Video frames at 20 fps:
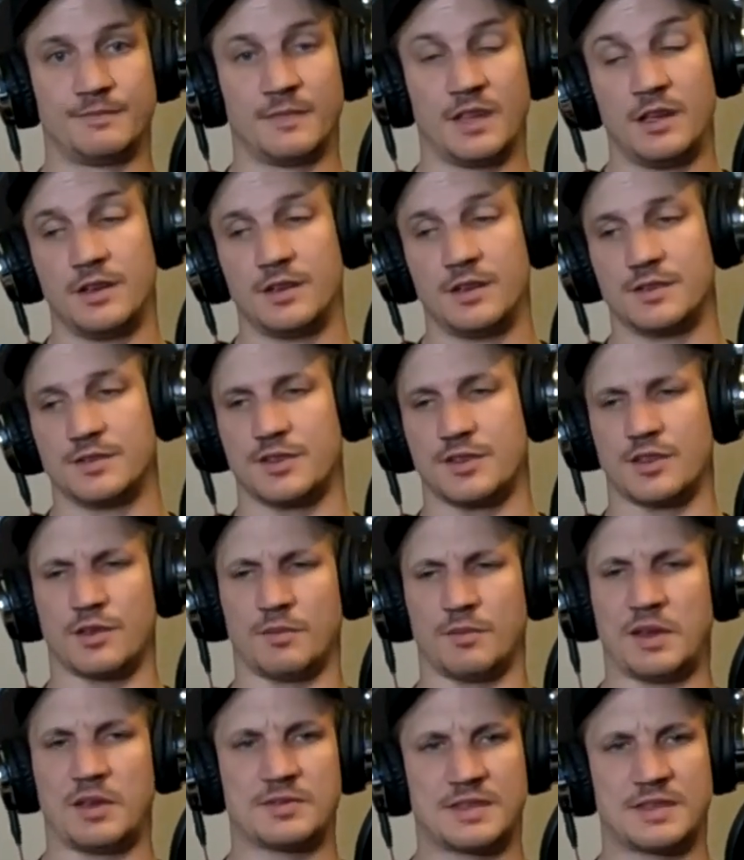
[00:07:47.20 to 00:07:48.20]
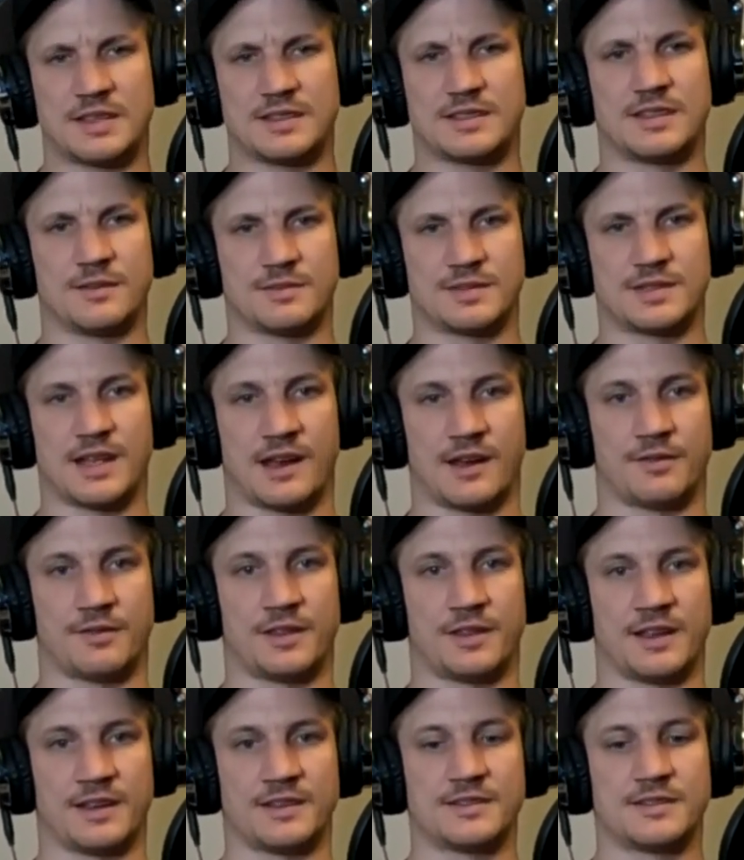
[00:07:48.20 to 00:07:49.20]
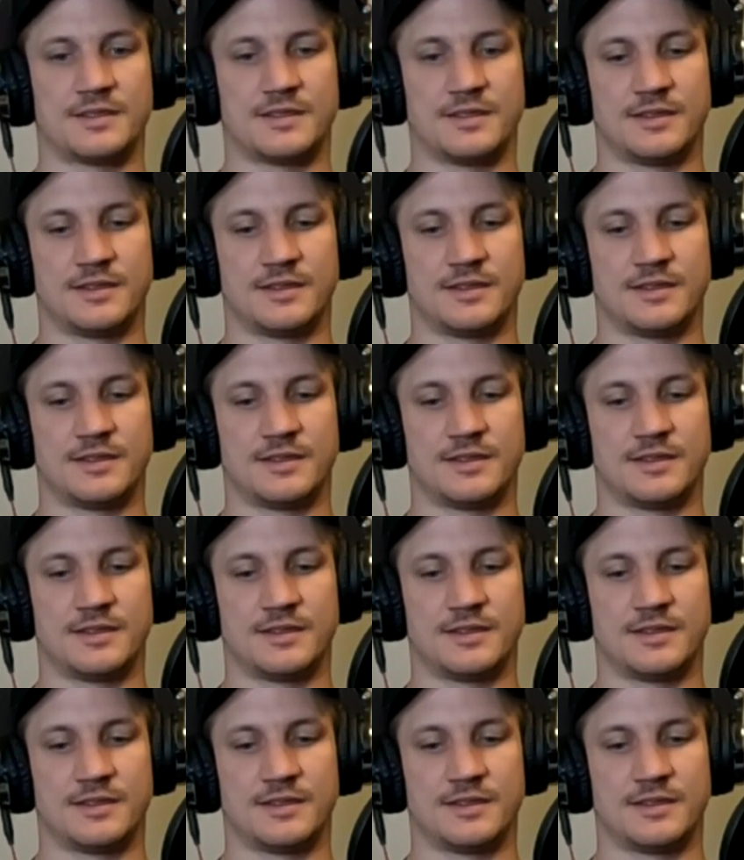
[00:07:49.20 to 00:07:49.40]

So the immune system side of things,